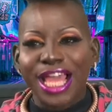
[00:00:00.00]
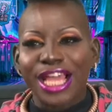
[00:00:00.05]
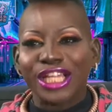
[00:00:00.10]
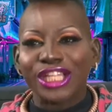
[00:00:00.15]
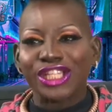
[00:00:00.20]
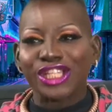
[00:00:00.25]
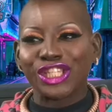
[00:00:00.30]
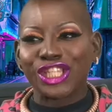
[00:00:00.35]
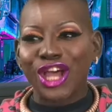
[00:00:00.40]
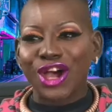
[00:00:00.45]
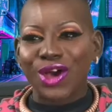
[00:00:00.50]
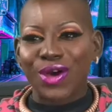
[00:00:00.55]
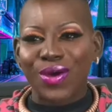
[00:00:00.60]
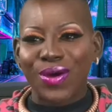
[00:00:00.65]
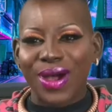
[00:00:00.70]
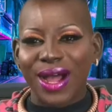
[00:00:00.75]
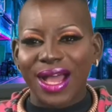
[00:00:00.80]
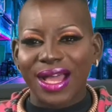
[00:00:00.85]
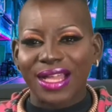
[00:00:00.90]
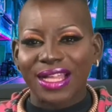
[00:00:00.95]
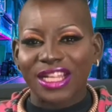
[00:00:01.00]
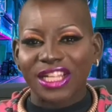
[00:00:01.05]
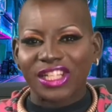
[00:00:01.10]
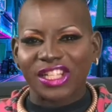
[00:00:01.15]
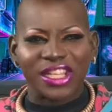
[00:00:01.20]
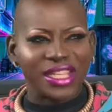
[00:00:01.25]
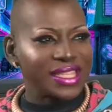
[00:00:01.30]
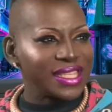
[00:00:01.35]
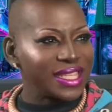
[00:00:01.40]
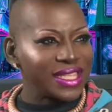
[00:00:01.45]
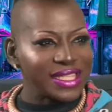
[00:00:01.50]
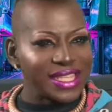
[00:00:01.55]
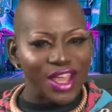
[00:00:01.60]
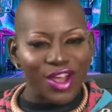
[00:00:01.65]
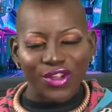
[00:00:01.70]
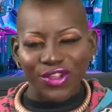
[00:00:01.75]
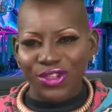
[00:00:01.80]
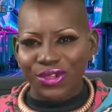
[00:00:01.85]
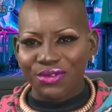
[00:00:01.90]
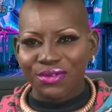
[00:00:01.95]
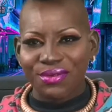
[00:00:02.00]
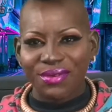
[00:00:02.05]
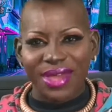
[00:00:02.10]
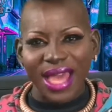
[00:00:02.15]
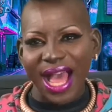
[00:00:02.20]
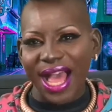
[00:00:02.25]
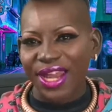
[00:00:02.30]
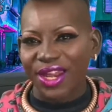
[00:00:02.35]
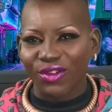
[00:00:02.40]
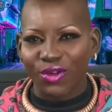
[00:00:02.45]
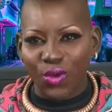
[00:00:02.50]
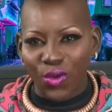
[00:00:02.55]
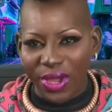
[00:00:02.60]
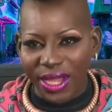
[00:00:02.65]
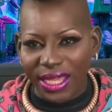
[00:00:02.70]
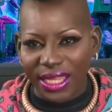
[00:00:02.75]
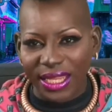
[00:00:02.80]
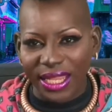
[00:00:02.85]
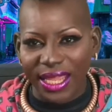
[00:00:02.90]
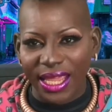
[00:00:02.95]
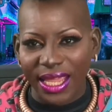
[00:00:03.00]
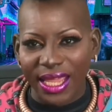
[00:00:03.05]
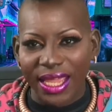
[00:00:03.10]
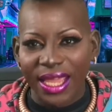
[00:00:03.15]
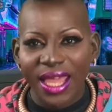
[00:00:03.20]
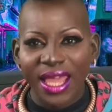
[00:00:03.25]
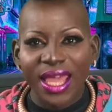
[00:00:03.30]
So just to tell you kind of quickly